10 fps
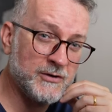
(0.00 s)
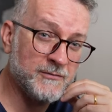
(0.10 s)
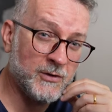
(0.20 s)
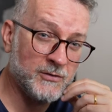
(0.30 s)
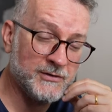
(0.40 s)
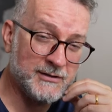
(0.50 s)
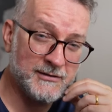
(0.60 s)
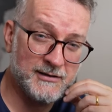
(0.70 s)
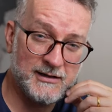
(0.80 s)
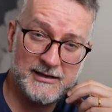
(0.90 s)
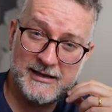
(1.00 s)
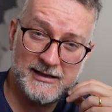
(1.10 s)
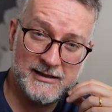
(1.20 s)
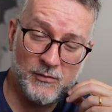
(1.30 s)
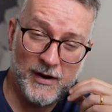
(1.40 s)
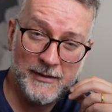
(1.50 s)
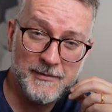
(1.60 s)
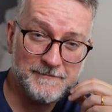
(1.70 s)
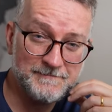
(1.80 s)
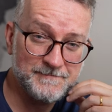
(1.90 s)
involved in the
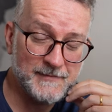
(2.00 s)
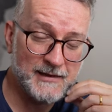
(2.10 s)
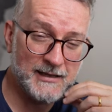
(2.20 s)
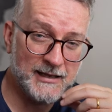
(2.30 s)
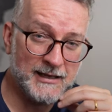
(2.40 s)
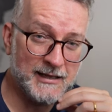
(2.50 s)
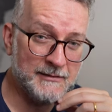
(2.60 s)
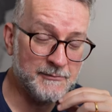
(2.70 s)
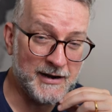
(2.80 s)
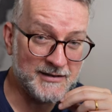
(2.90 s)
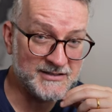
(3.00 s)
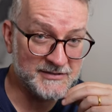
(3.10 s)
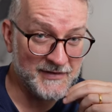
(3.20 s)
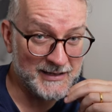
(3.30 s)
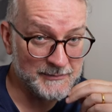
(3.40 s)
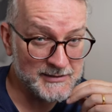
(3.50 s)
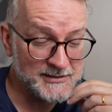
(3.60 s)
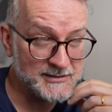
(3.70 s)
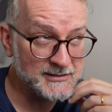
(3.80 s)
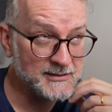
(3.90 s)
web, in browser
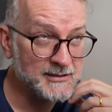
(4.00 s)
development.